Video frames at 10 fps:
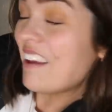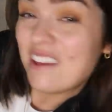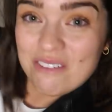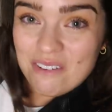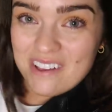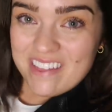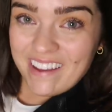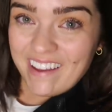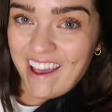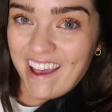Thank you for
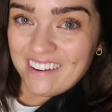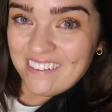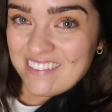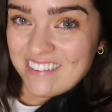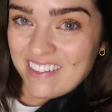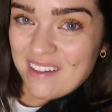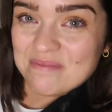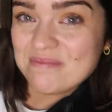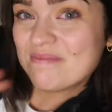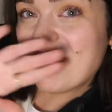watching and I'll see you
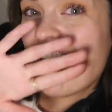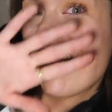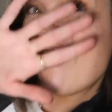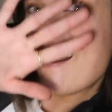then. Bye.